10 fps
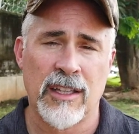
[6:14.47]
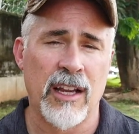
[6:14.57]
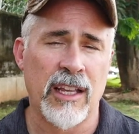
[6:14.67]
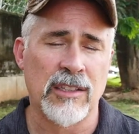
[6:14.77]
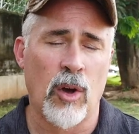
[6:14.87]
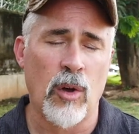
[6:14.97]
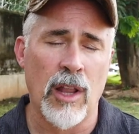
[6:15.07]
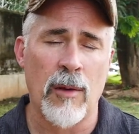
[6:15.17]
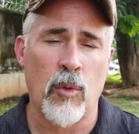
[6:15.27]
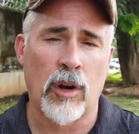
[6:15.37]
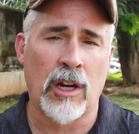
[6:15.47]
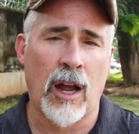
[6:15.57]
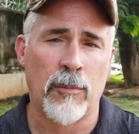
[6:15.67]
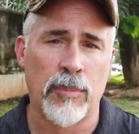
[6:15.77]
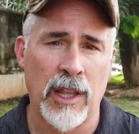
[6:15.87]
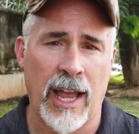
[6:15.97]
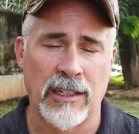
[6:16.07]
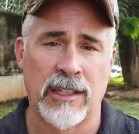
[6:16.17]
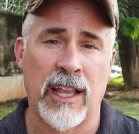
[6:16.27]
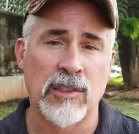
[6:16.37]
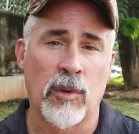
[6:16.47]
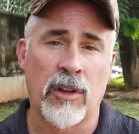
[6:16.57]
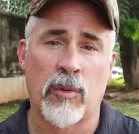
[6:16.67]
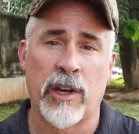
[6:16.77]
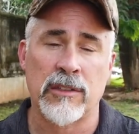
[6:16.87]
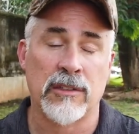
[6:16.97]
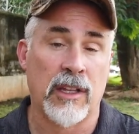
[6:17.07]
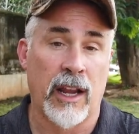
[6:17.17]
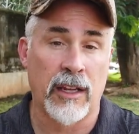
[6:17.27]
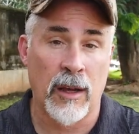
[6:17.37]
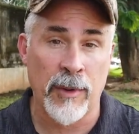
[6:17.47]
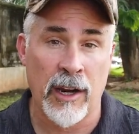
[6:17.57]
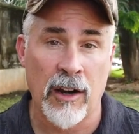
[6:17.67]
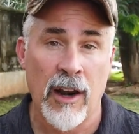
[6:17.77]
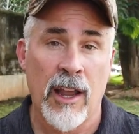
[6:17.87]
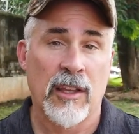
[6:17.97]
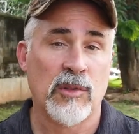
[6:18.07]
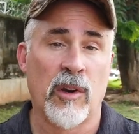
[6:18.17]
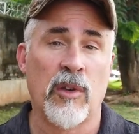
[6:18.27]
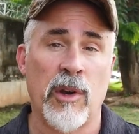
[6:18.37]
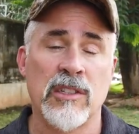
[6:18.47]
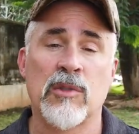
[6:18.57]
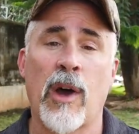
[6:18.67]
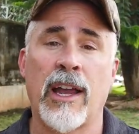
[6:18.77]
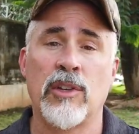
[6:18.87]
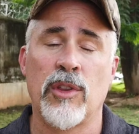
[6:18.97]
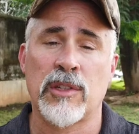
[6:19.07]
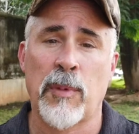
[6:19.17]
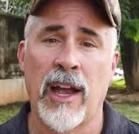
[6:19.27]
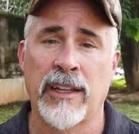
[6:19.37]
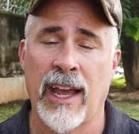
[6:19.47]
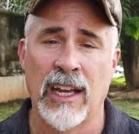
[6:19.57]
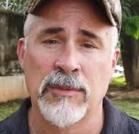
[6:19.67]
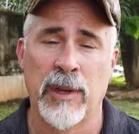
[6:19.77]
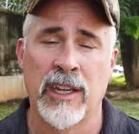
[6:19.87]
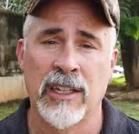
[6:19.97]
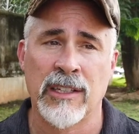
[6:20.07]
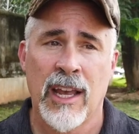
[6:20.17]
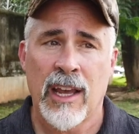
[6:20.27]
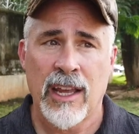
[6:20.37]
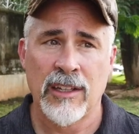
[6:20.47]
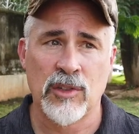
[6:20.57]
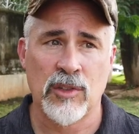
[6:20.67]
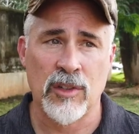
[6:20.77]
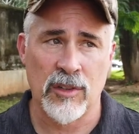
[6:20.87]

it's a whole lot more complex and that's one of the reasons that i come here it's one of the reasons why i do this podcast because in,